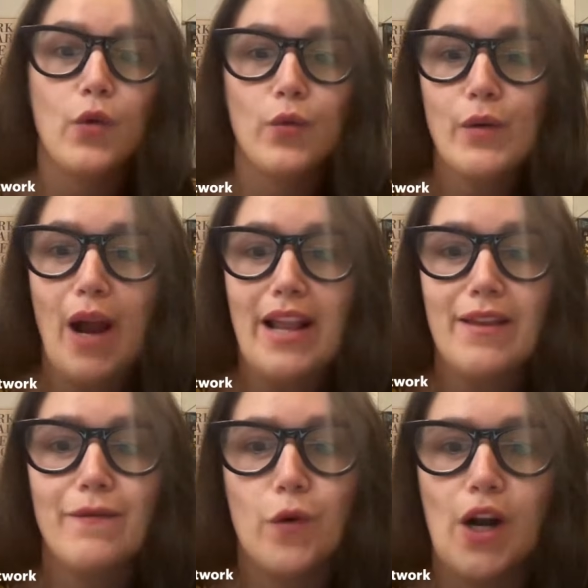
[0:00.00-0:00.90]
rewrite
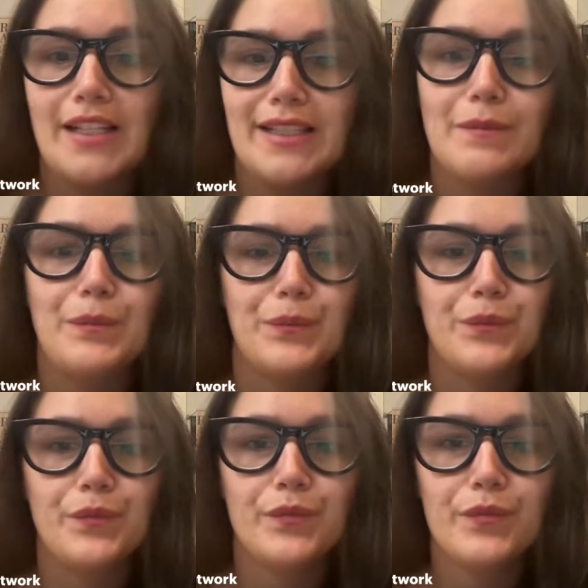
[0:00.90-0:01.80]
them for us.
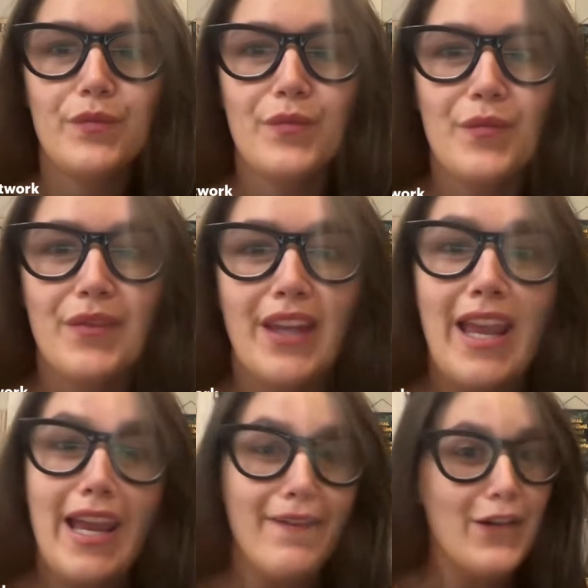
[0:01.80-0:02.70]

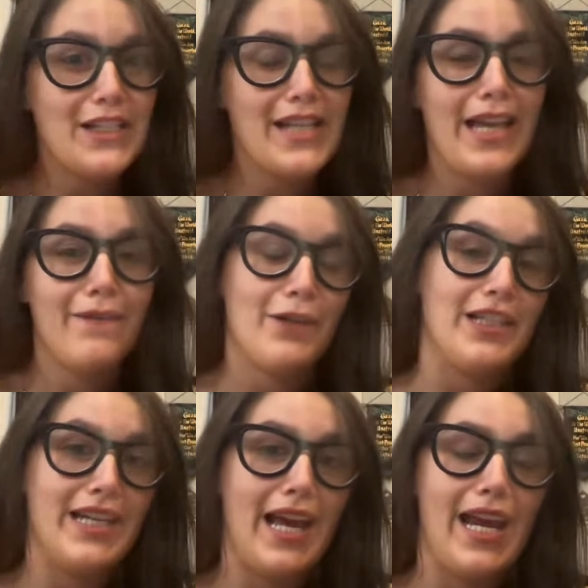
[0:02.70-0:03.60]
If you're excited for
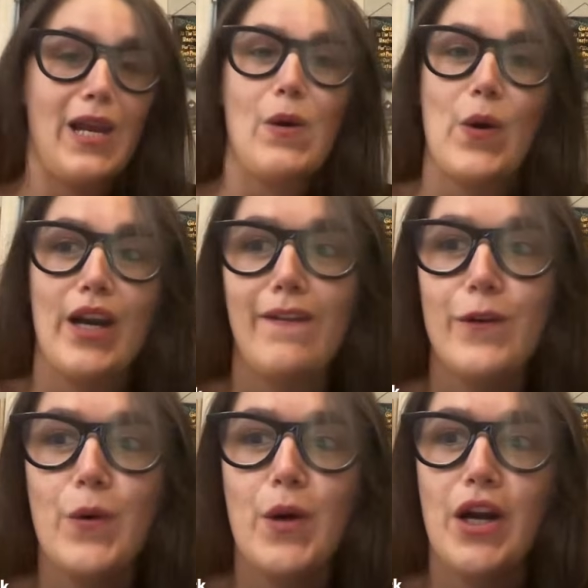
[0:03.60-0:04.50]
tonight, or if
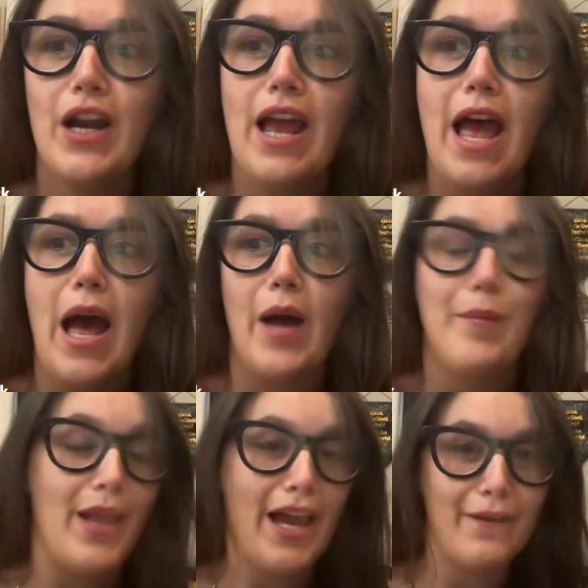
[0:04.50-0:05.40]
you're
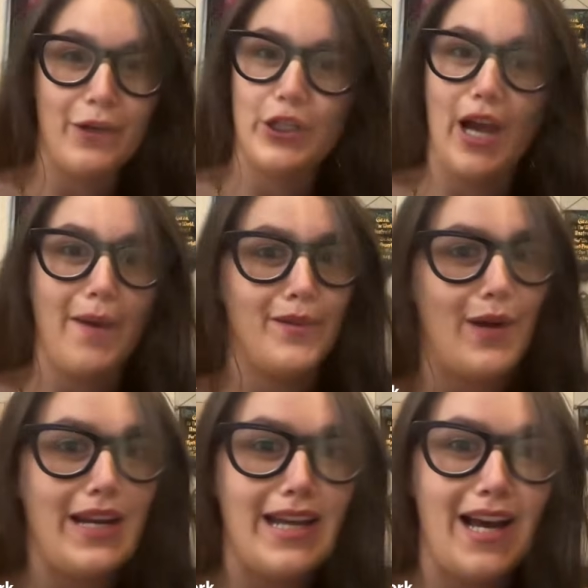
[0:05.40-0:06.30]
applying for jobs
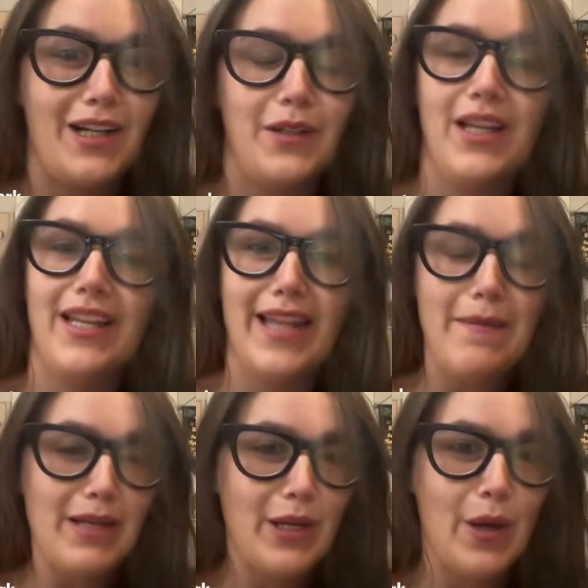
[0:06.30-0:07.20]
right now, let
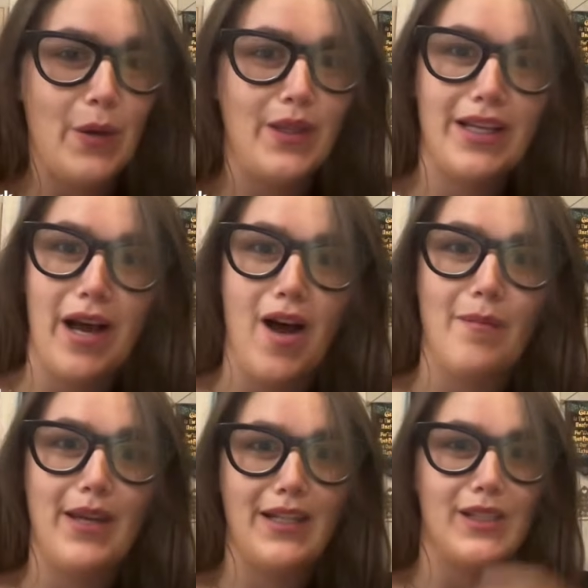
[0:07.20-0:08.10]
me know in the
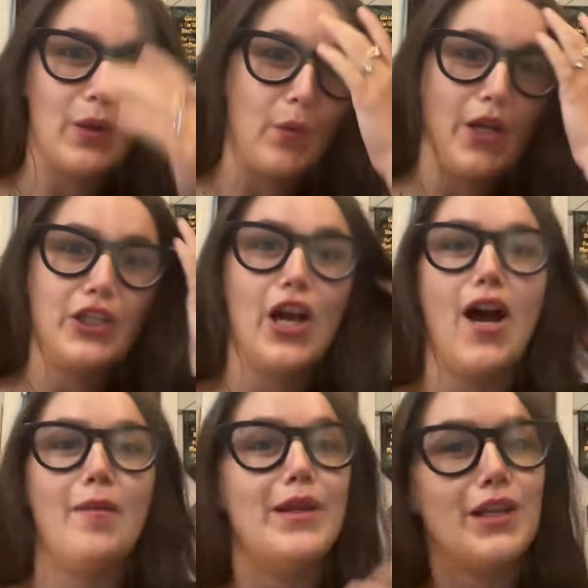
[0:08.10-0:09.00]
comments what
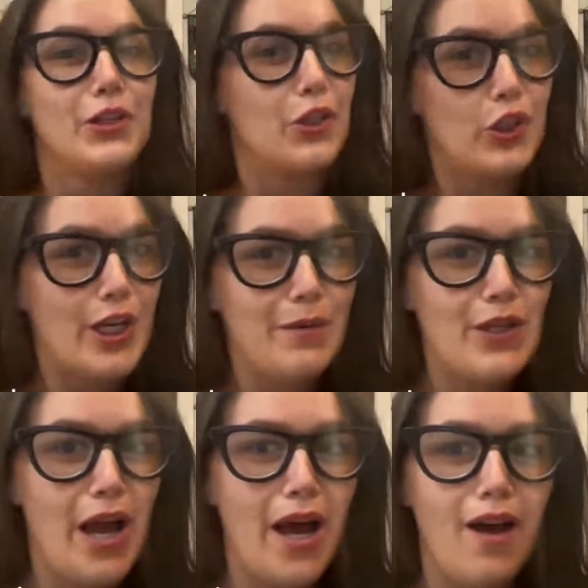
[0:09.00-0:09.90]
job is your dream
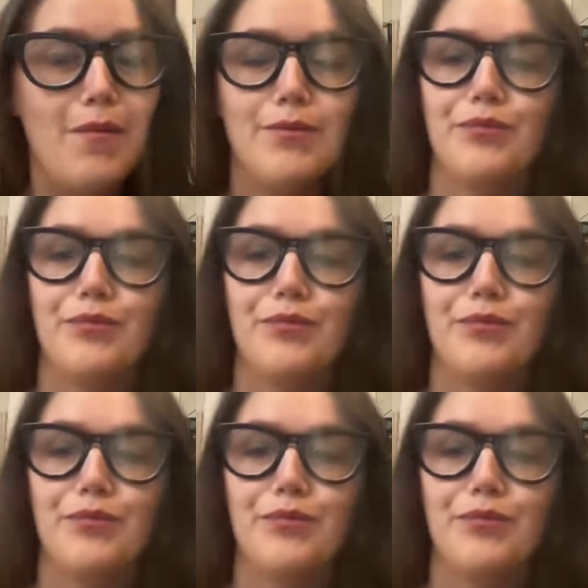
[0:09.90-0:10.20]
job